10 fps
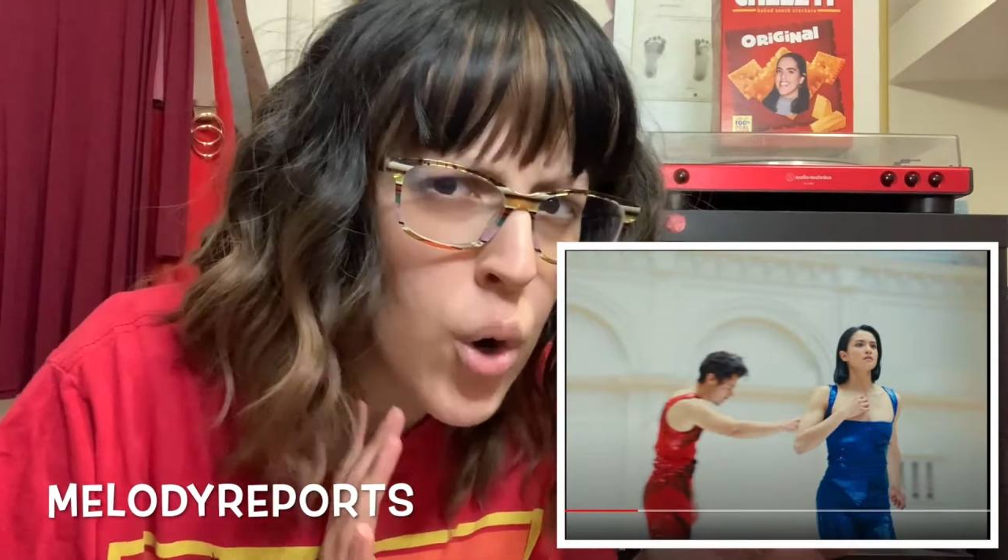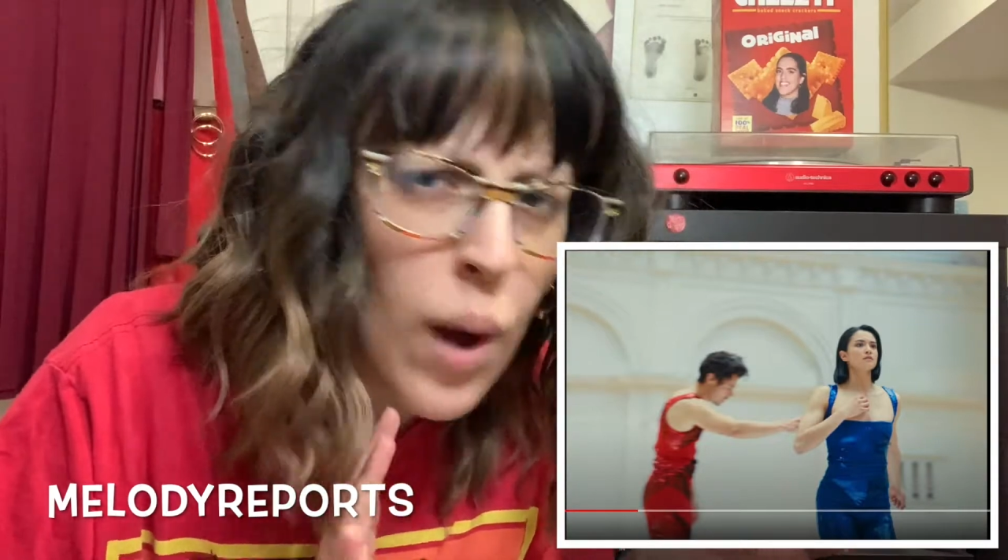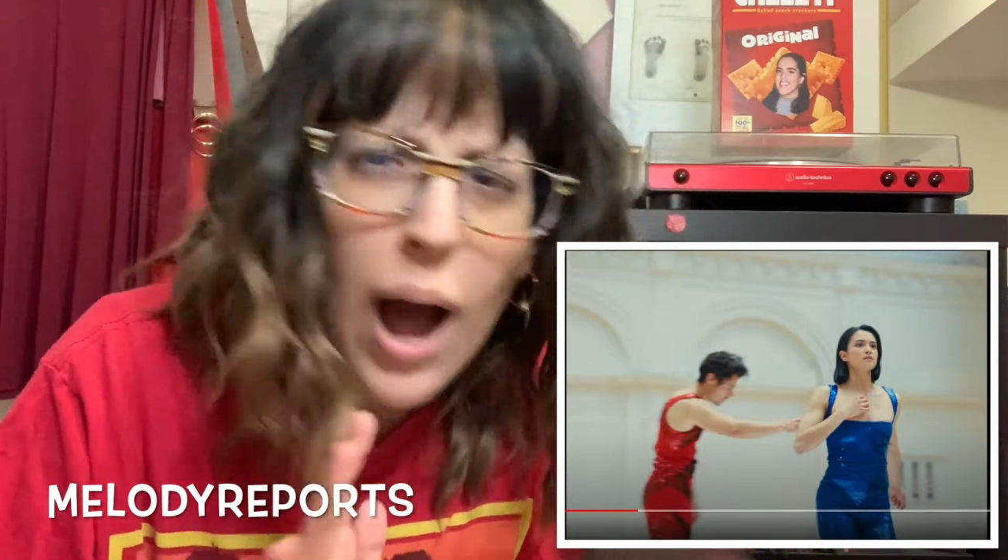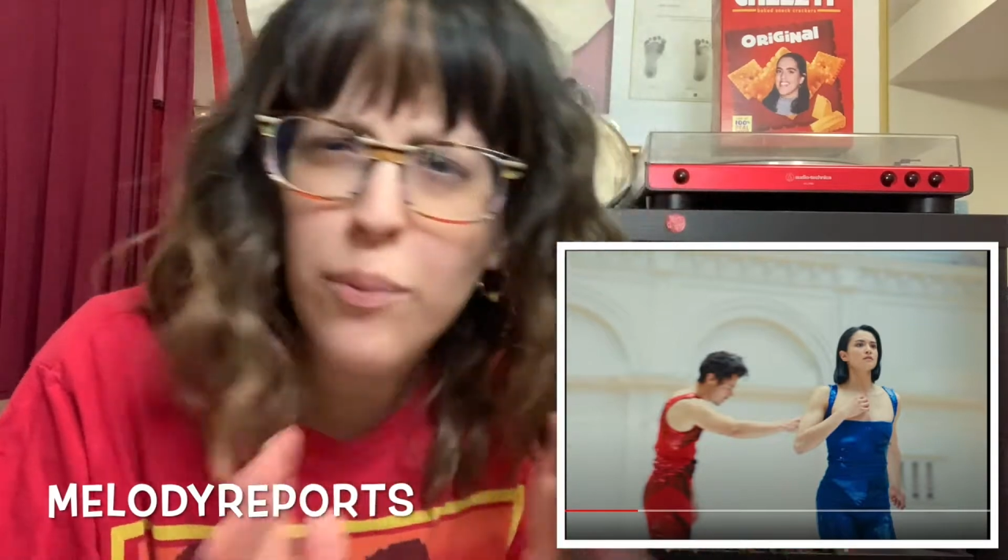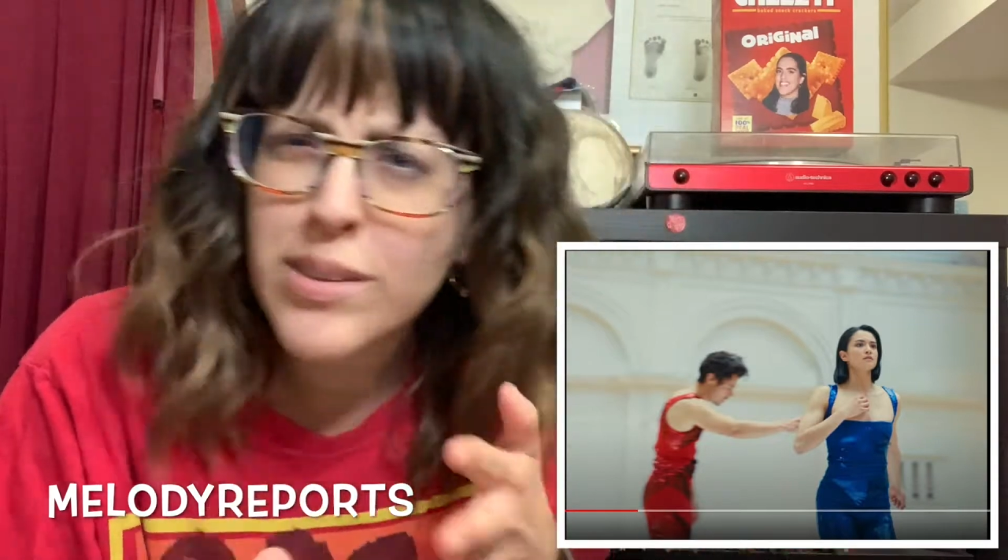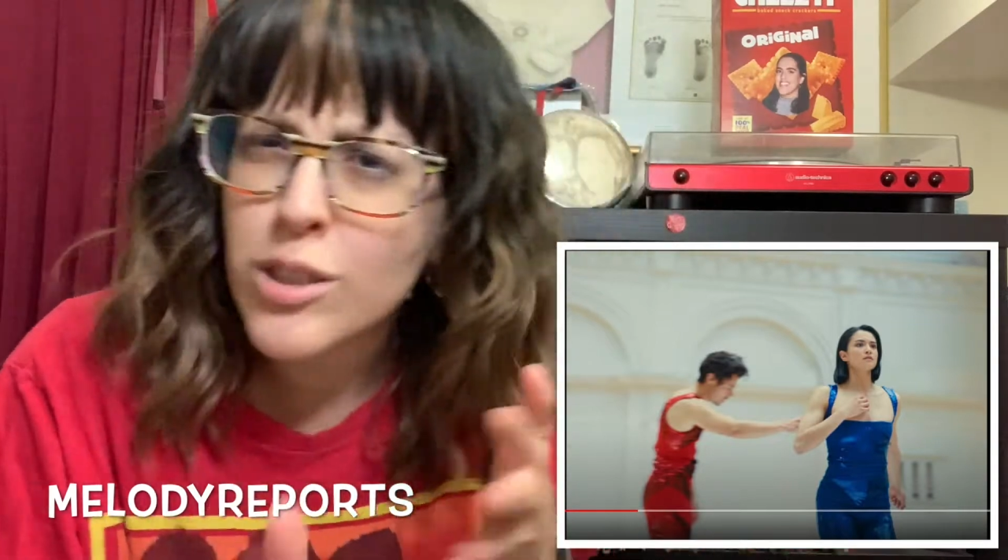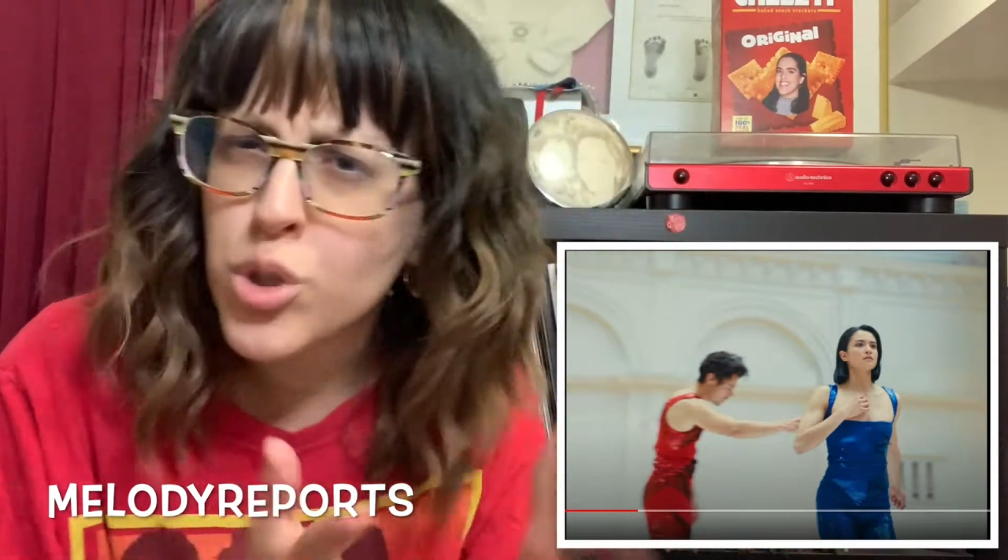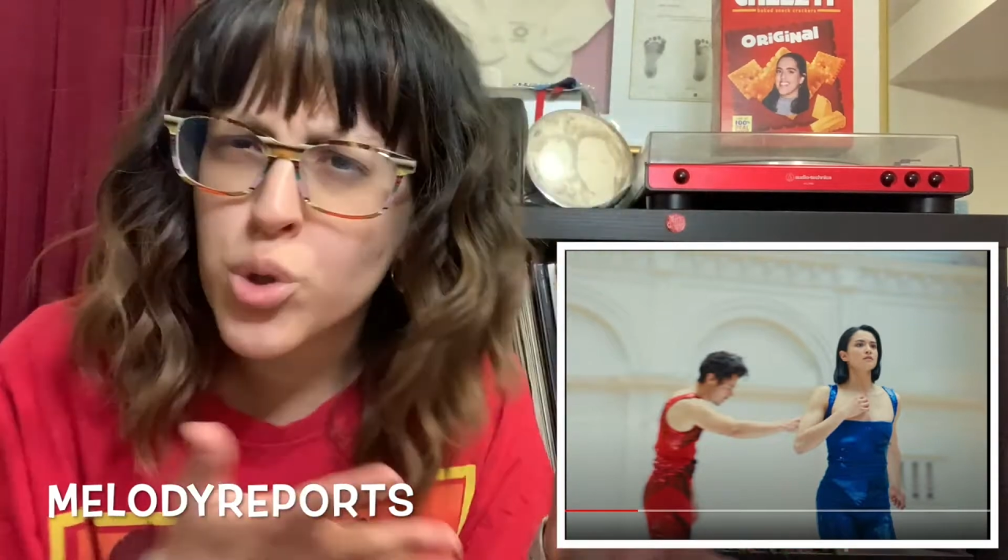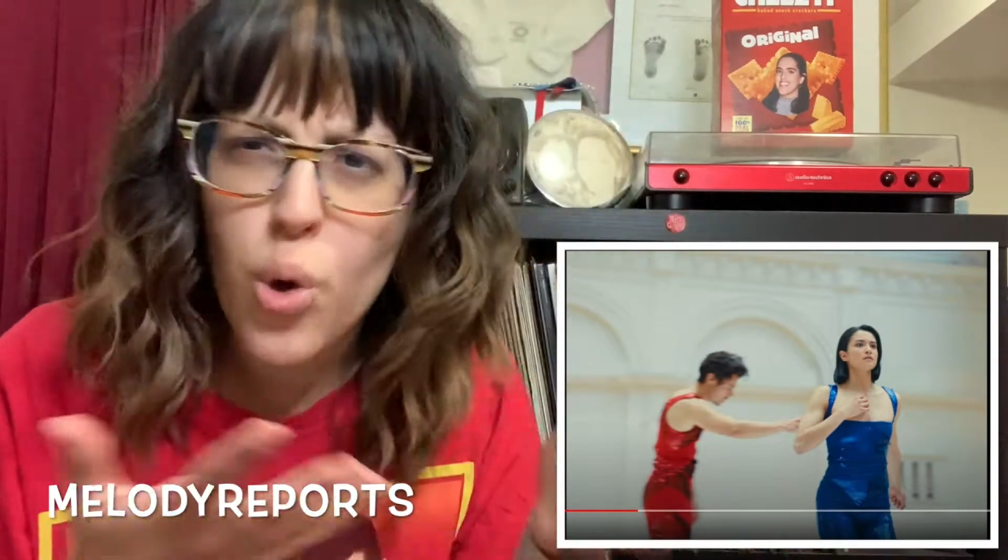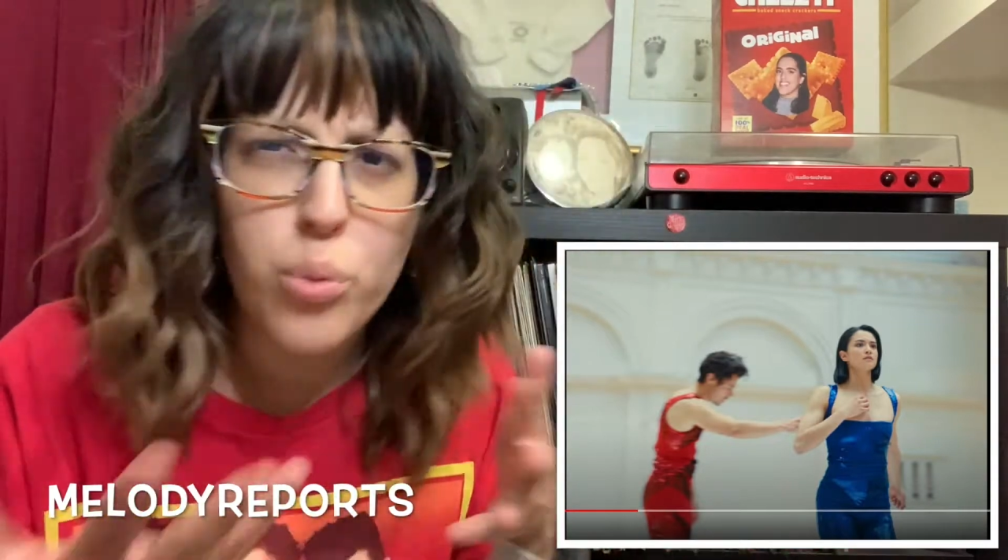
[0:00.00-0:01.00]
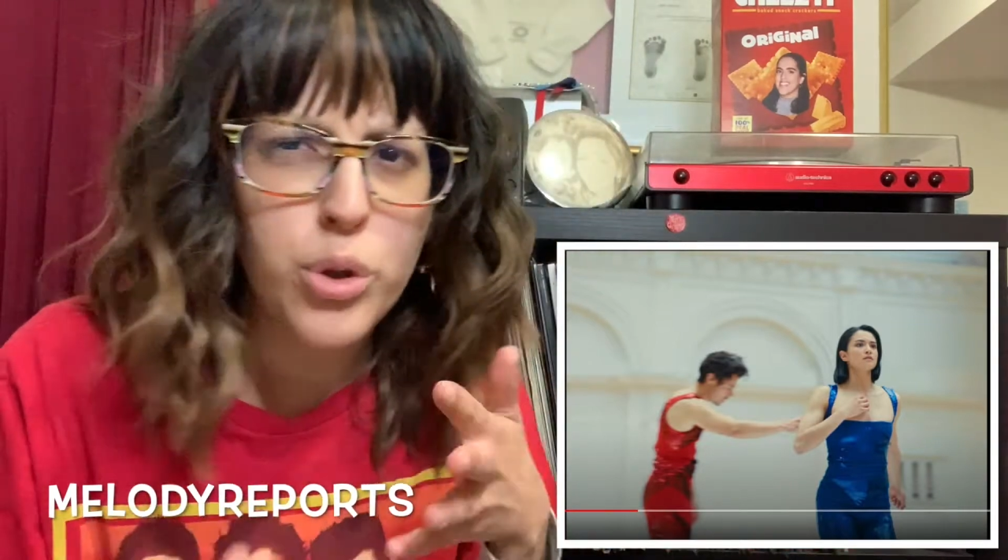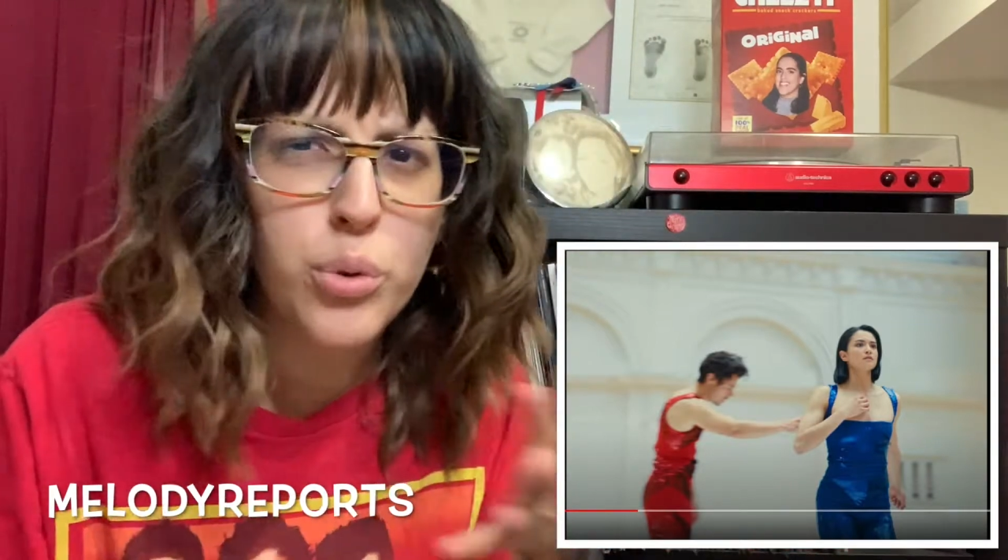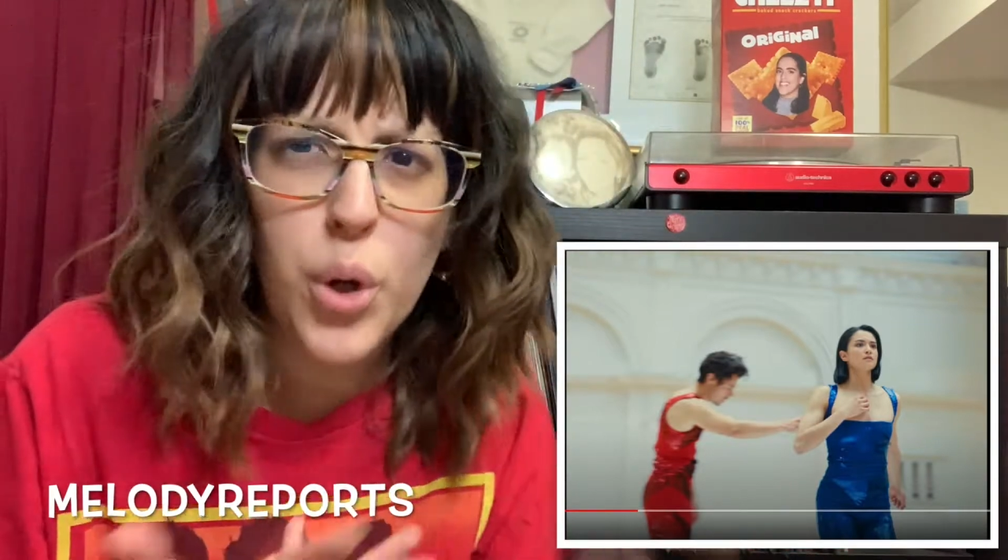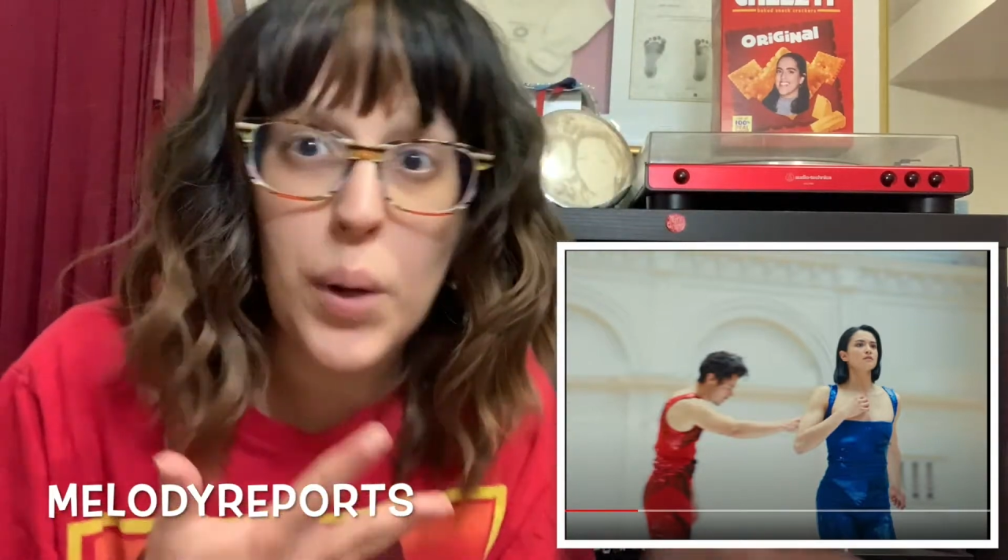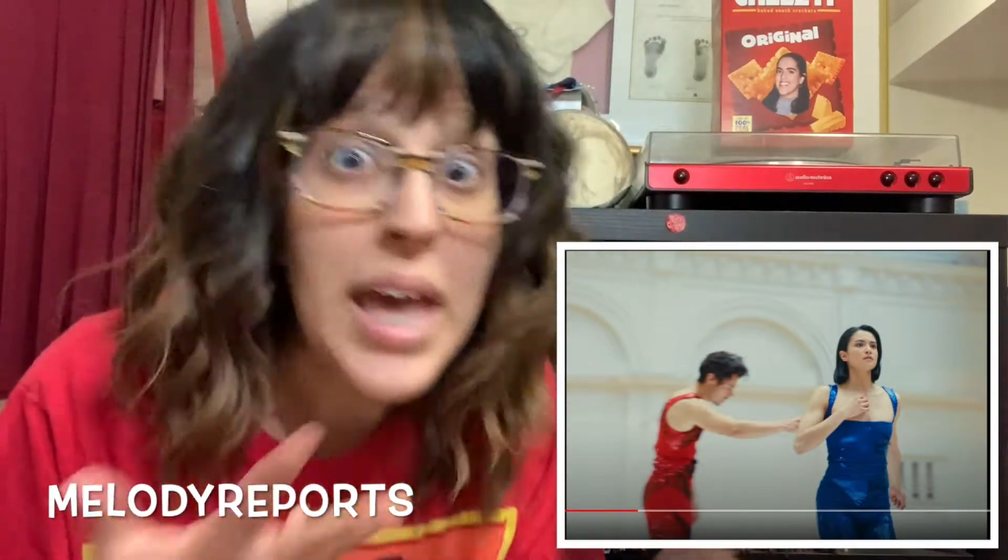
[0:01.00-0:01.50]
How is it so you
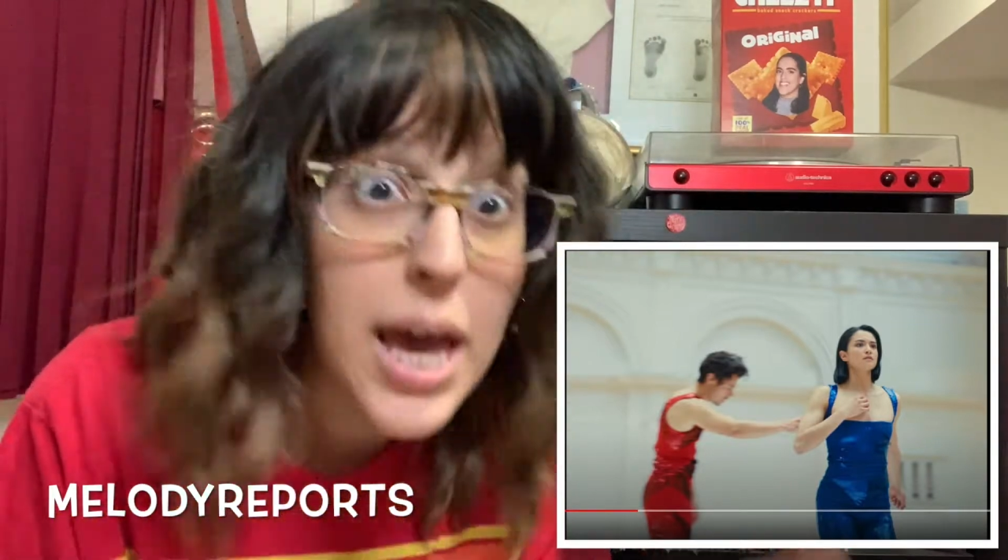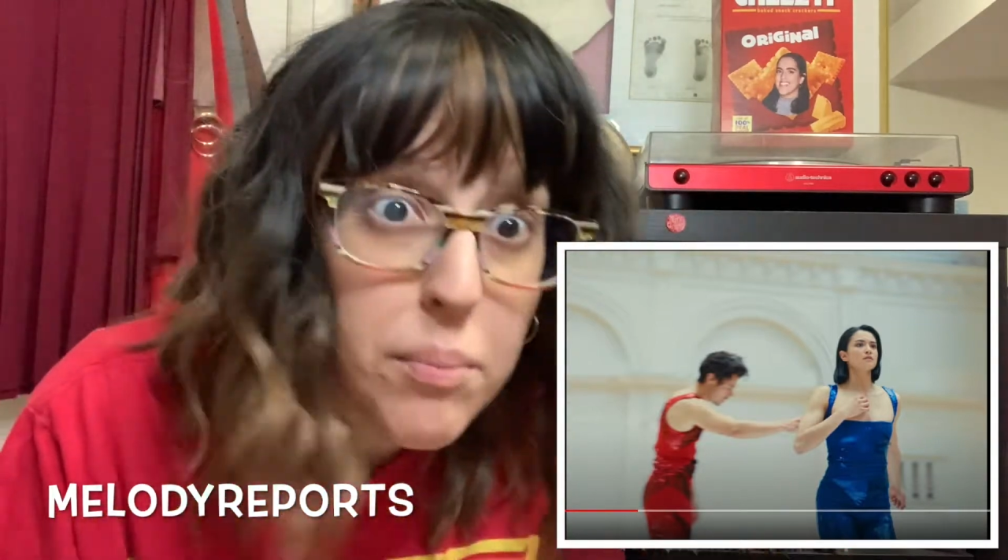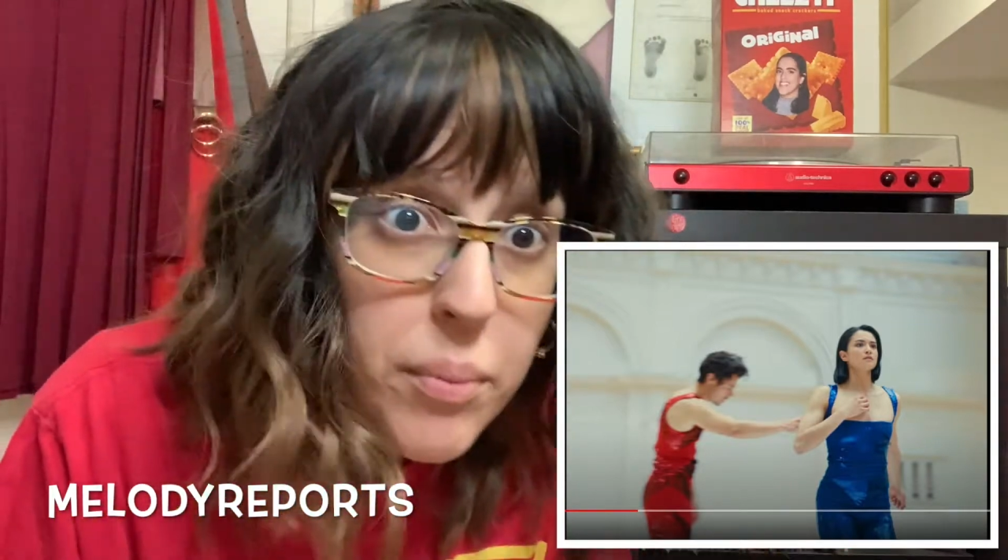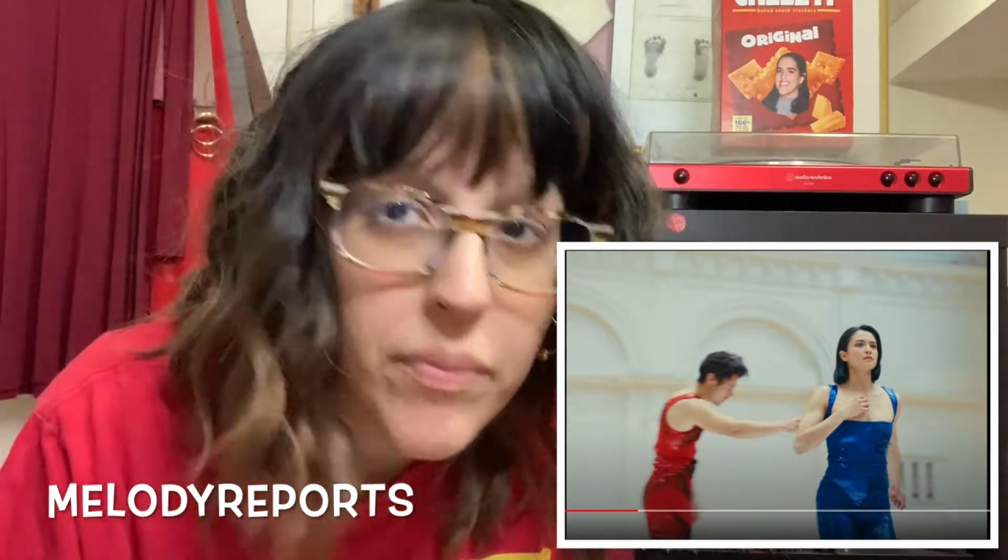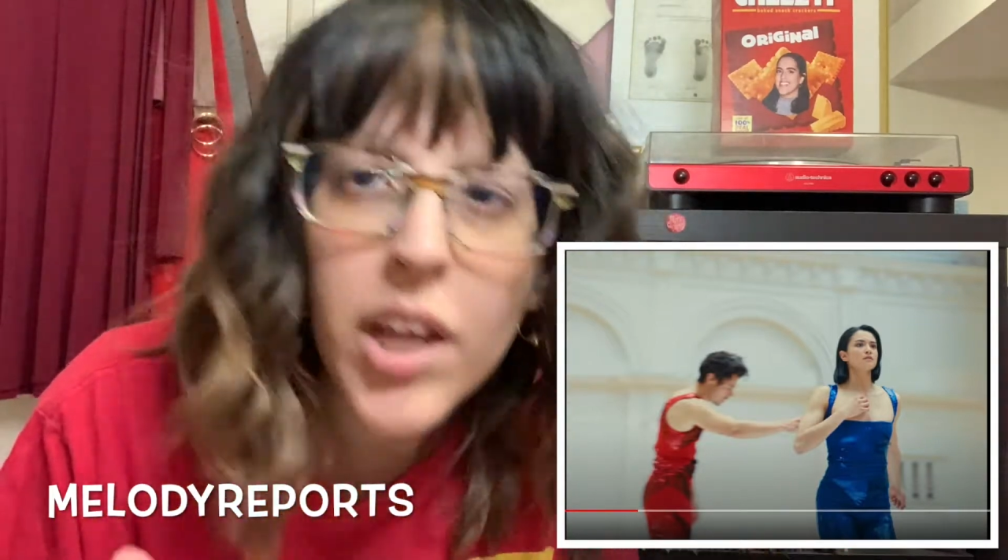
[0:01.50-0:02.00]
know him?